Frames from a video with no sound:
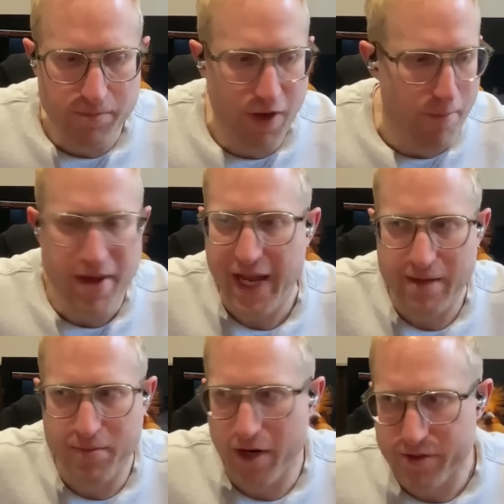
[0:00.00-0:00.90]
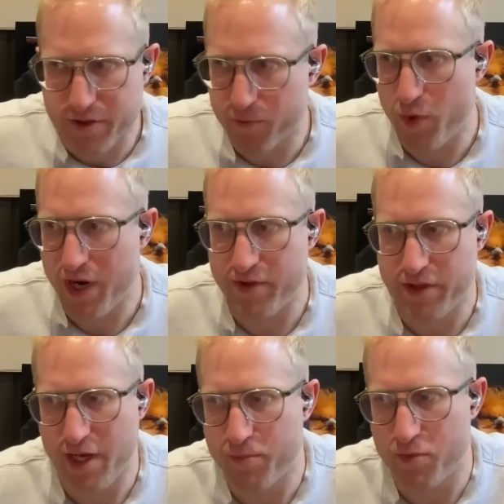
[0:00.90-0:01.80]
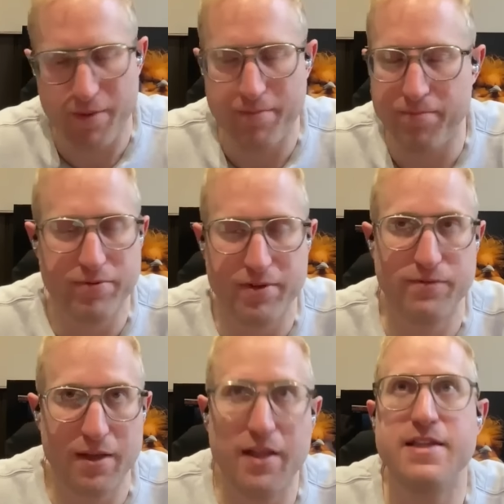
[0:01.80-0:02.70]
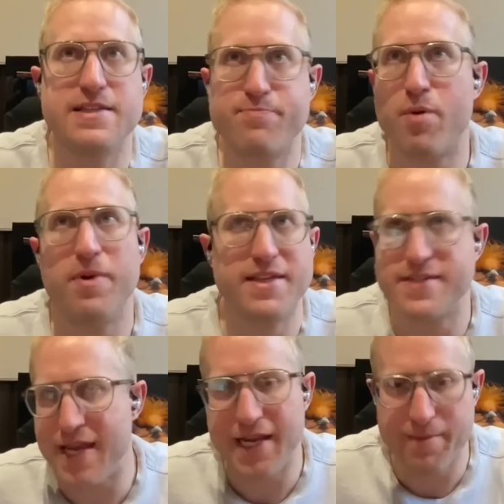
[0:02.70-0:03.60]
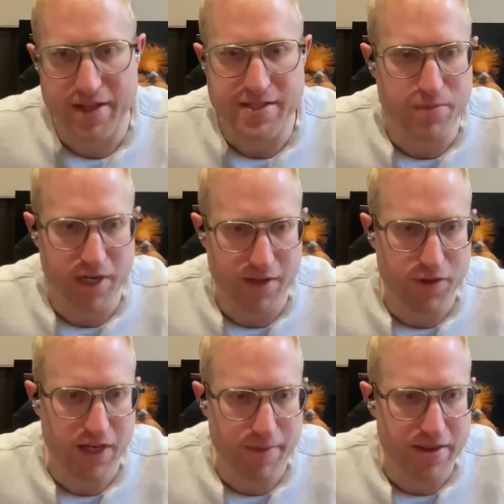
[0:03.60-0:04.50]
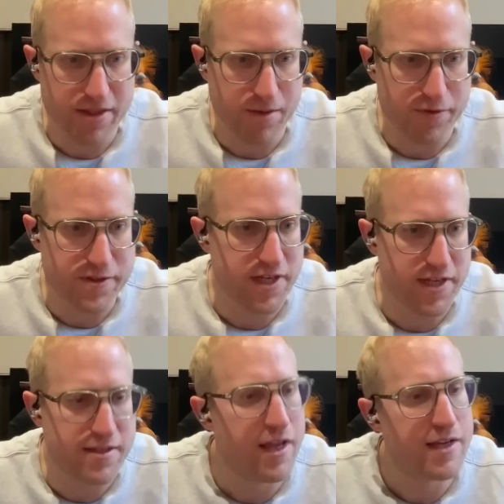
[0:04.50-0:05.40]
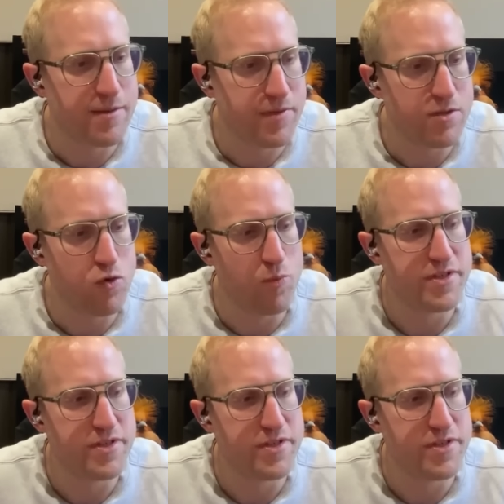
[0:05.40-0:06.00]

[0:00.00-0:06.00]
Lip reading: paid Microsoft whatever it's probably insane amounts of money if you think about the number of seats like some of these corporates